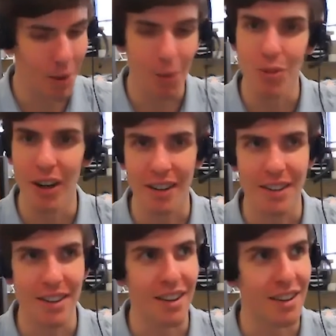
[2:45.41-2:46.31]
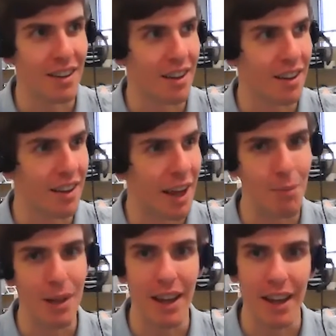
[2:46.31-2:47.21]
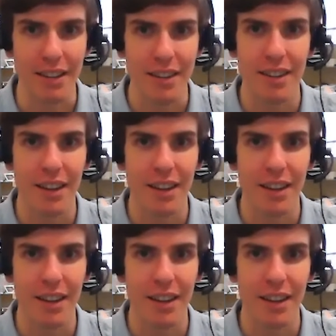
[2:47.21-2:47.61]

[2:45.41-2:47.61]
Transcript: Object and NBS,